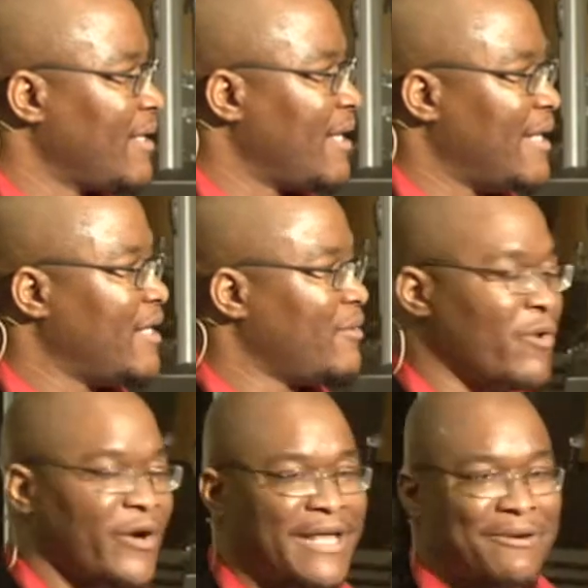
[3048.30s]
It doesn't
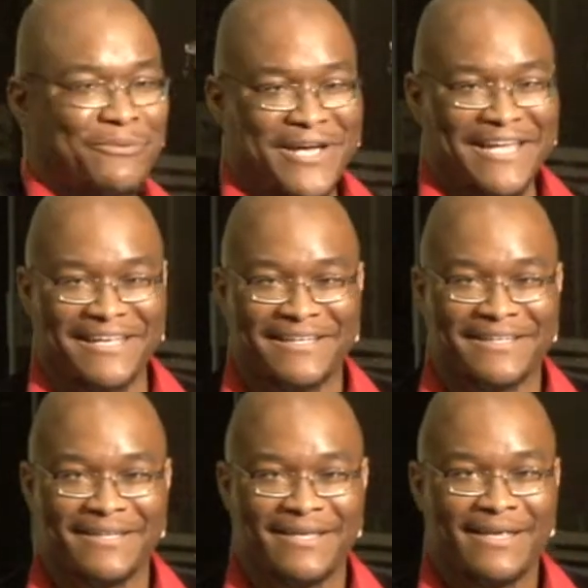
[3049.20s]
work that way.
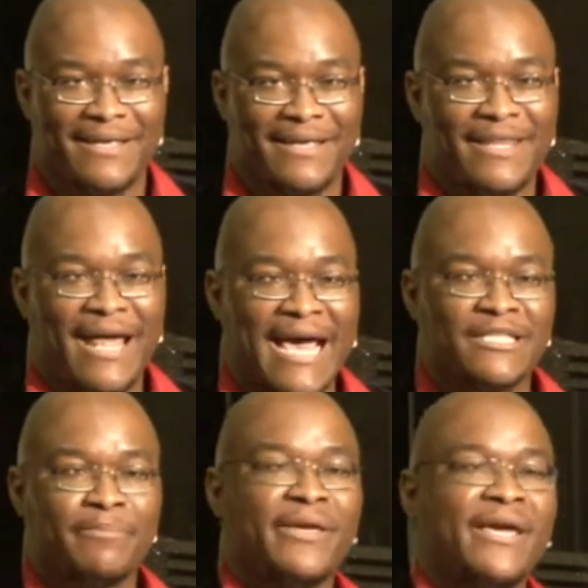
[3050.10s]
There has
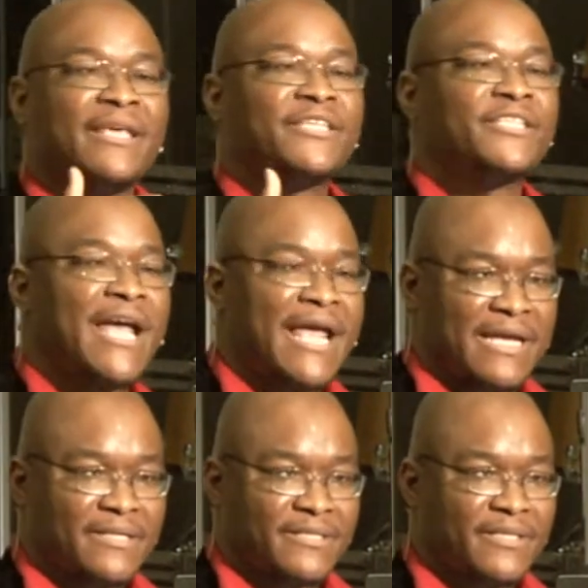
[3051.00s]
to be an
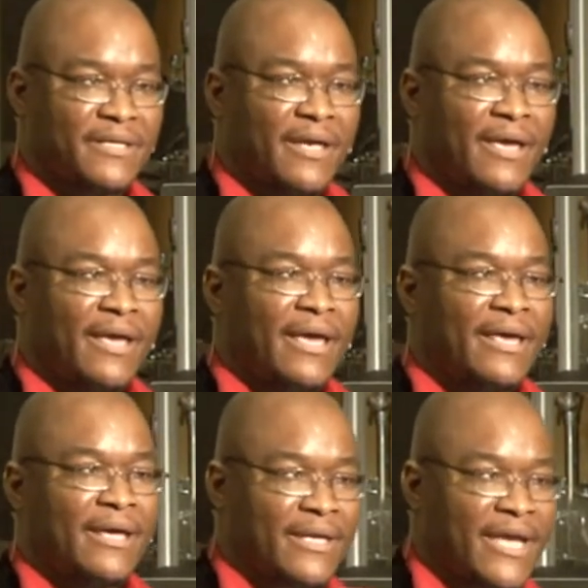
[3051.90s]
exchange.
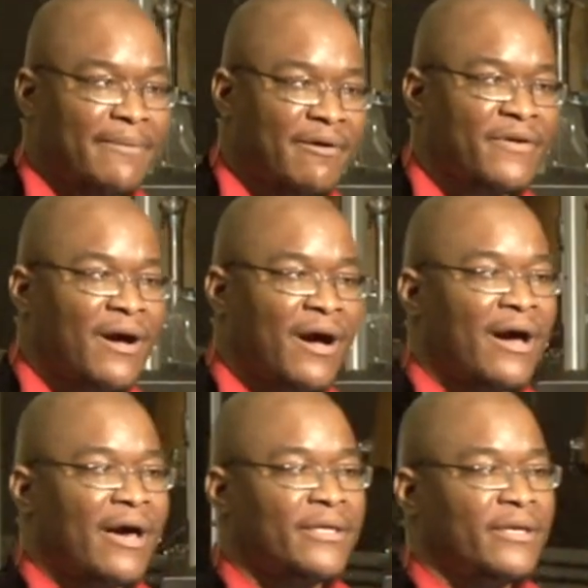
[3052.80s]
In the kingdom of
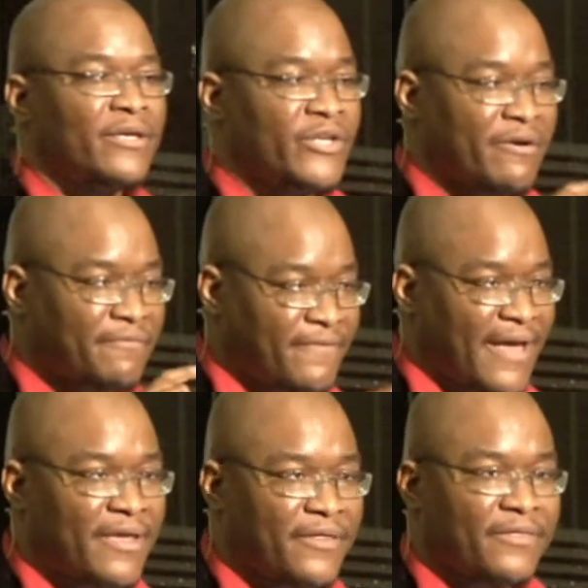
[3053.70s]
God, your
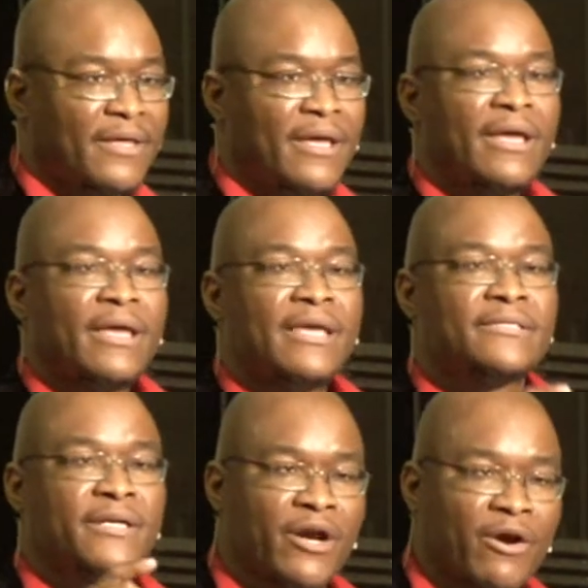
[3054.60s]
faith is
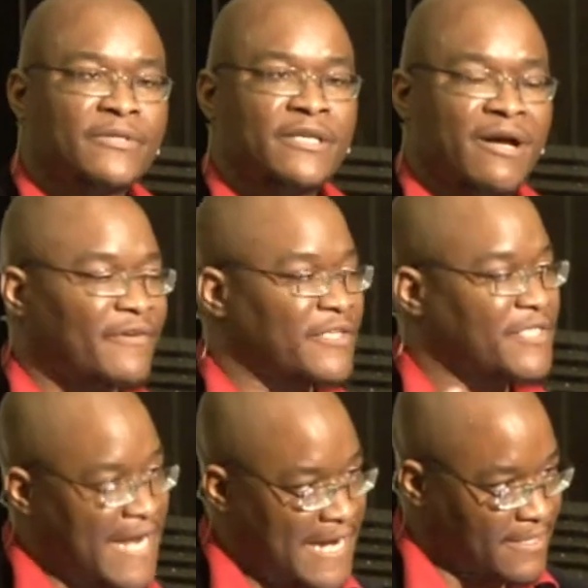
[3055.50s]
the currency of
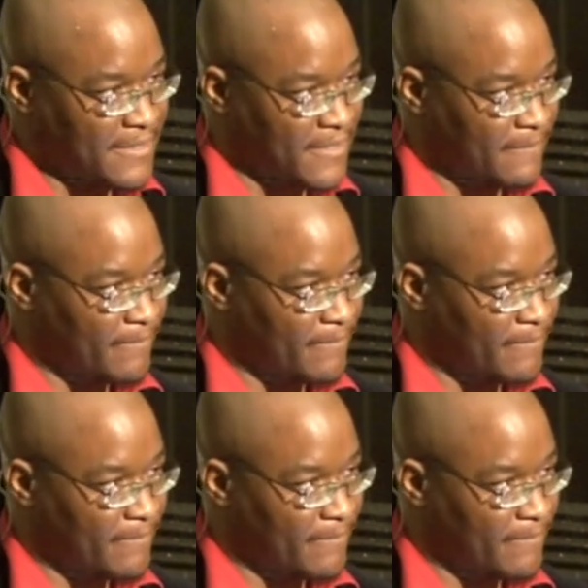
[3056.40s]
exchange,